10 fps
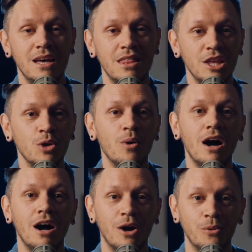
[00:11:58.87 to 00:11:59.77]
then you
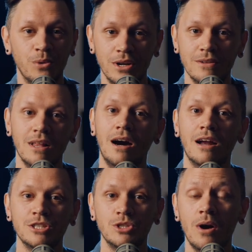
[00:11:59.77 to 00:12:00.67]
are a real
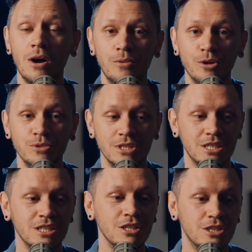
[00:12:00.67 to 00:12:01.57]
artist. You are a real
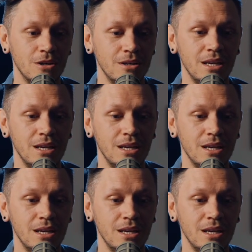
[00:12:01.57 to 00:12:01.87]
musician. You don't